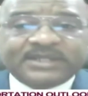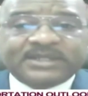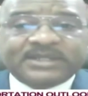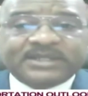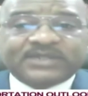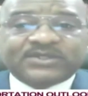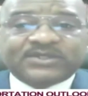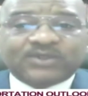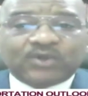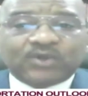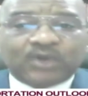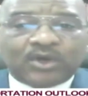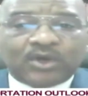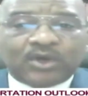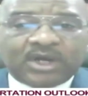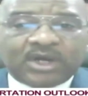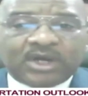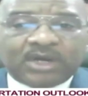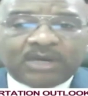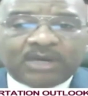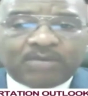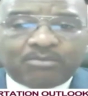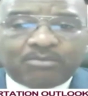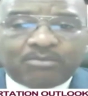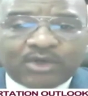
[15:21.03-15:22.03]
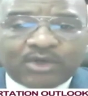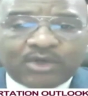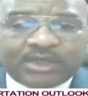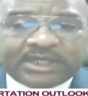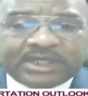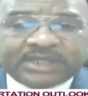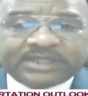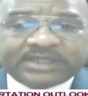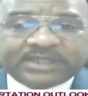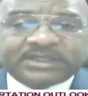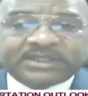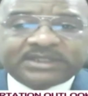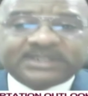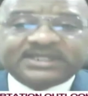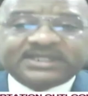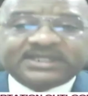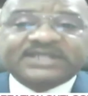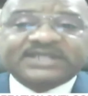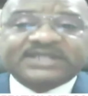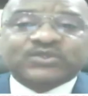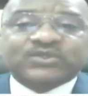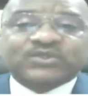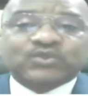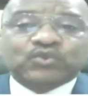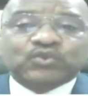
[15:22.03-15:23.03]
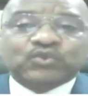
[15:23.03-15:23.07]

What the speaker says: this money since